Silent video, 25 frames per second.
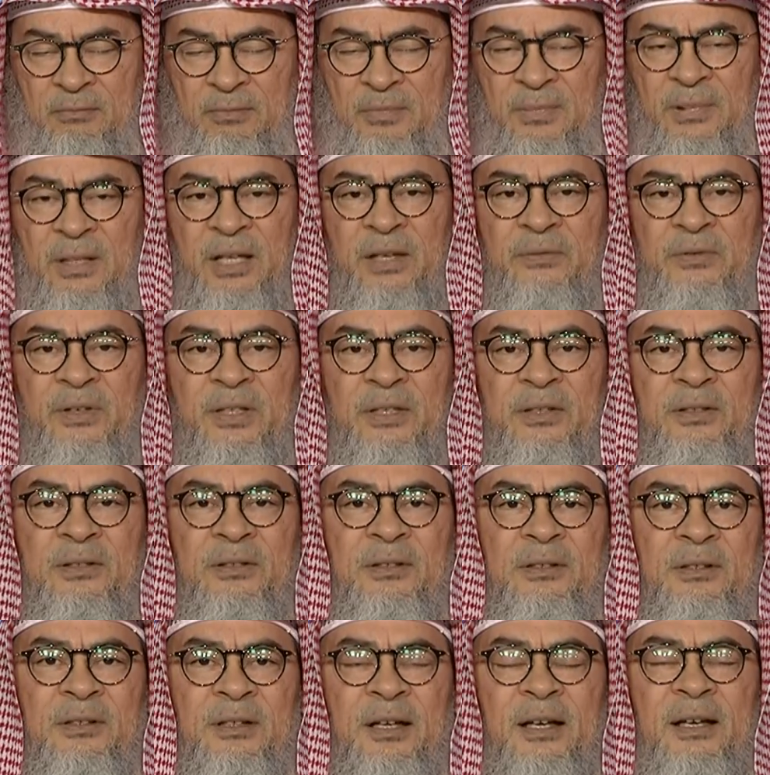Leave it
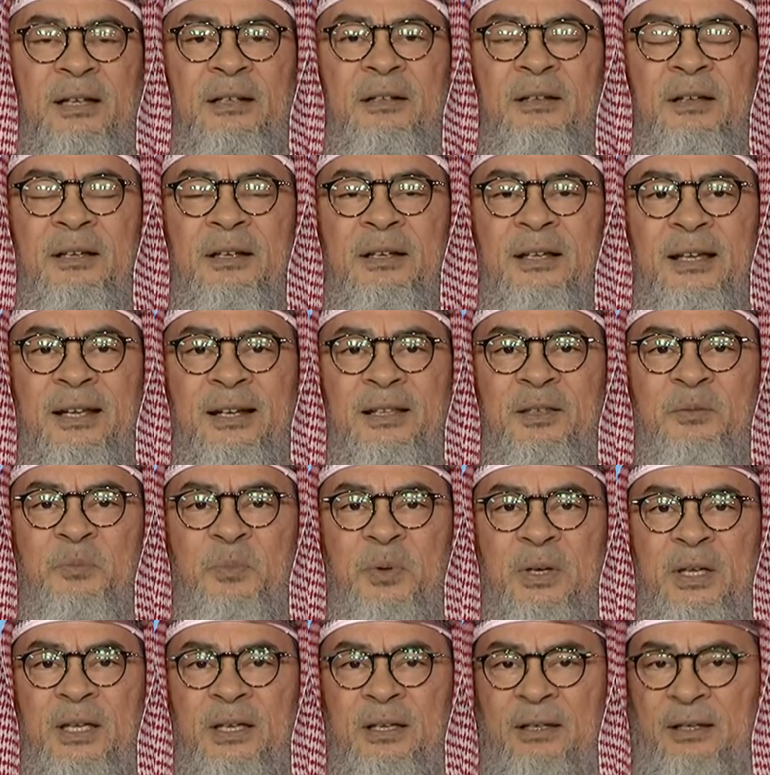and let it
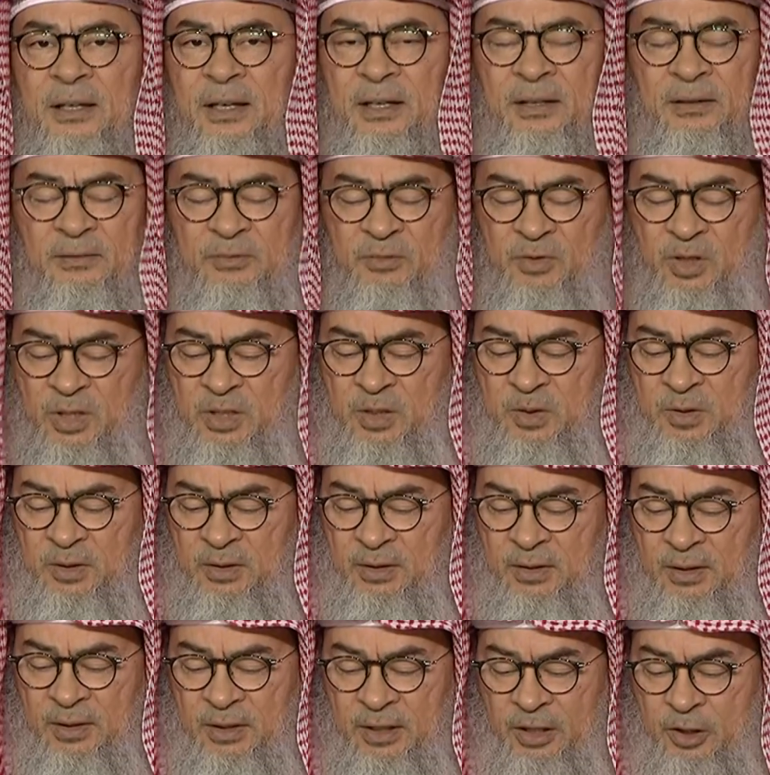be and just
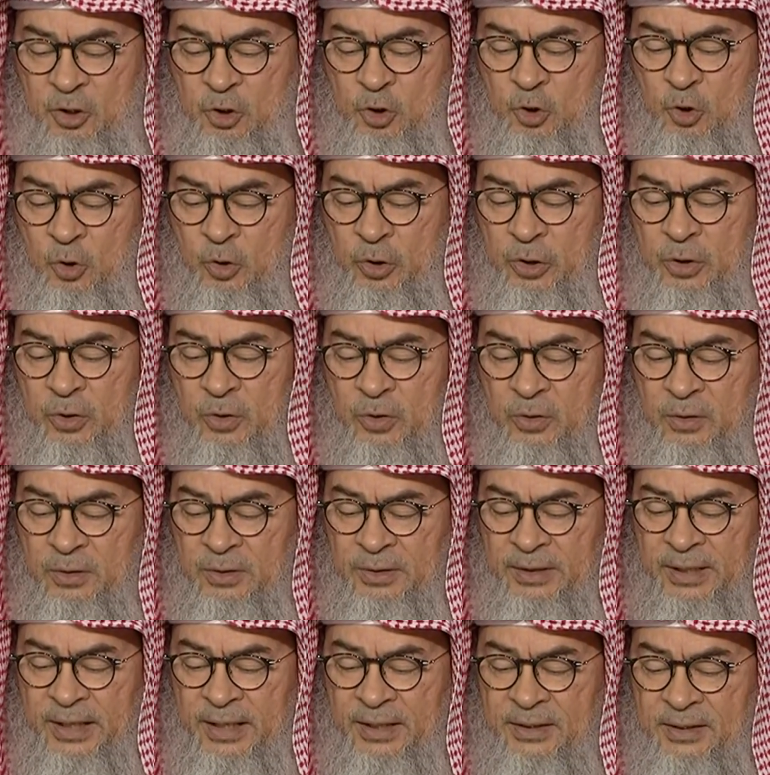enjoy your
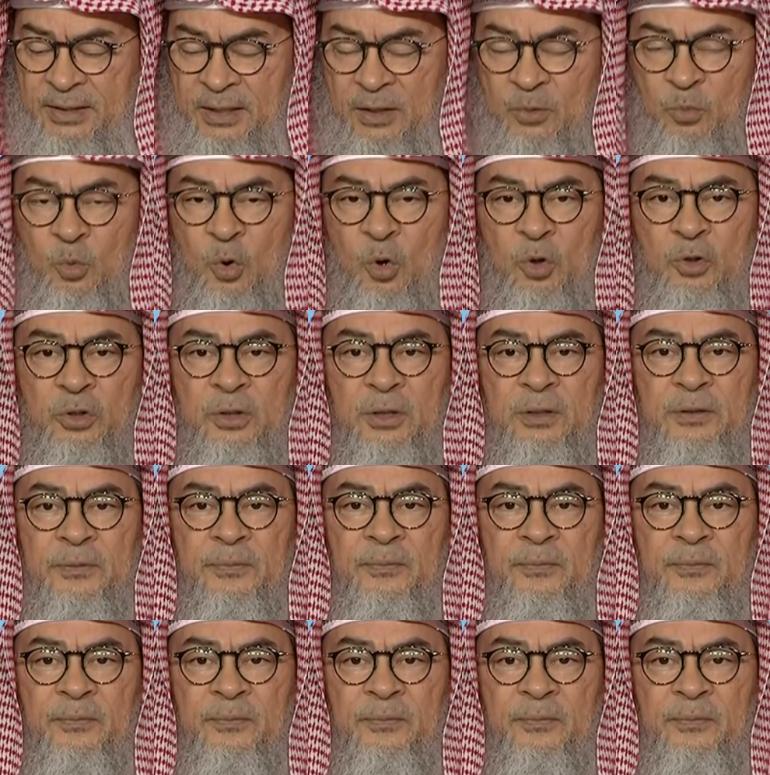dates and water.